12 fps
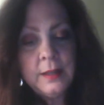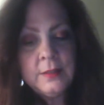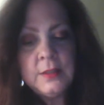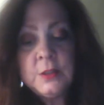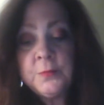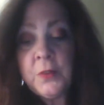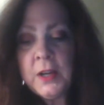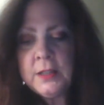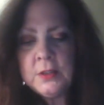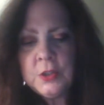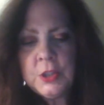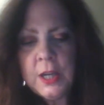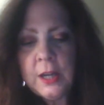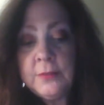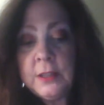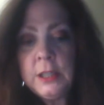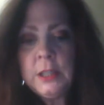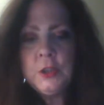This frightened Jeff,
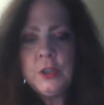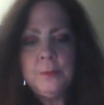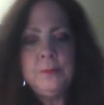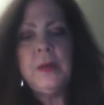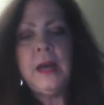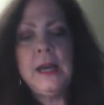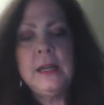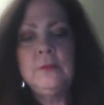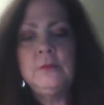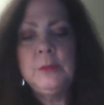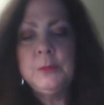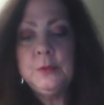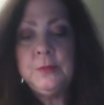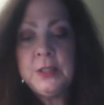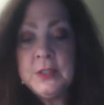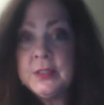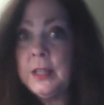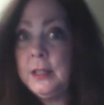and he jumped back and removed
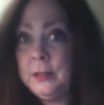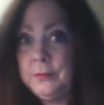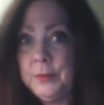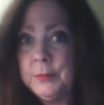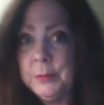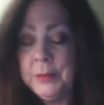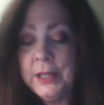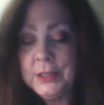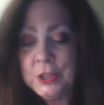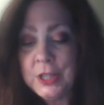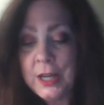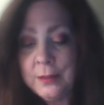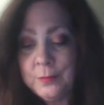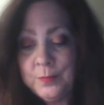his hand from the planchette.